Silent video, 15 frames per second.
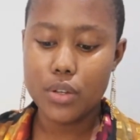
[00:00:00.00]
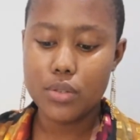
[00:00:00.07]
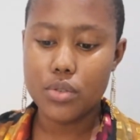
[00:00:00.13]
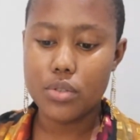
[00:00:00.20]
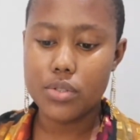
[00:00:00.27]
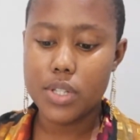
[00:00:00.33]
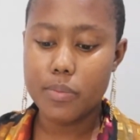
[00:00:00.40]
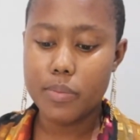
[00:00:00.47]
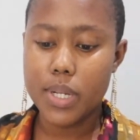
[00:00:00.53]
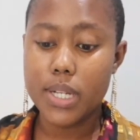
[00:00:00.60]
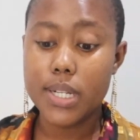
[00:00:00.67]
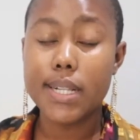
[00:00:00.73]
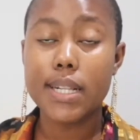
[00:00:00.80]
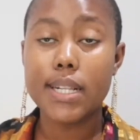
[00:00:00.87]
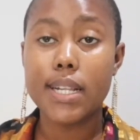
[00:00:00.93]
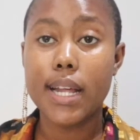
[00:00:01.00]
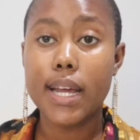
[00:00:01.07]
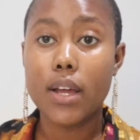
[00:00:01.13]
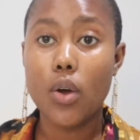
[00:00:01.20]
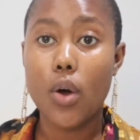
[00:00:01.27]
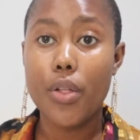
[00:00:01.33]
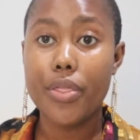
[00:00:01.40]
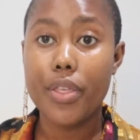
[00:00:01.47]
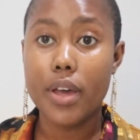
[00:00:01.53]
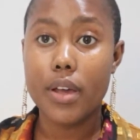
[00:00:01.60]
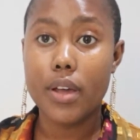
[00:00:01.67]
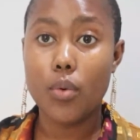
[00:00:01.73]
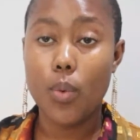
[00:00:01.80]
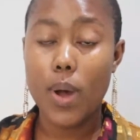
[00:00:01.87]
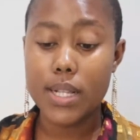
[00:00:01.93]
So you simply click on
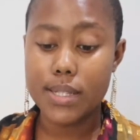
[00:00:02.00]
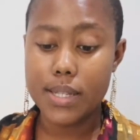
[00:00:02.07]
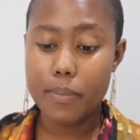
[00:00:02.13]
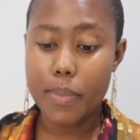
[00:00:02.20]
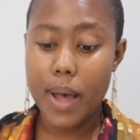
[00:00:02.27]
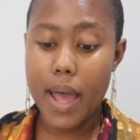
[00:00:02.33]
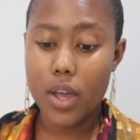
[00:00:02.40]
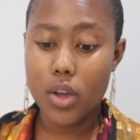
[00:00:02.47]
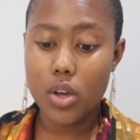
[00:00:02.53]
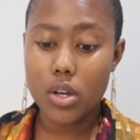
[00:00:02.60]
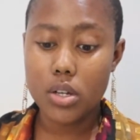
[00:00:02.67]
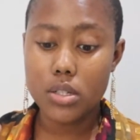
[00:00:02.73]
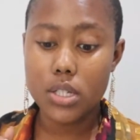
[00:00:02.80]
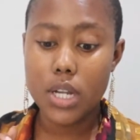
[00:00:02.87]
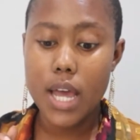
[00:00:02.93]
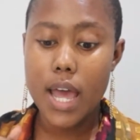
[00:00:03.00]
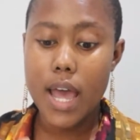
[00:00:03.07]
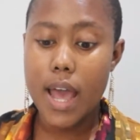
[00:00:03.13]
the WhatsApp icon,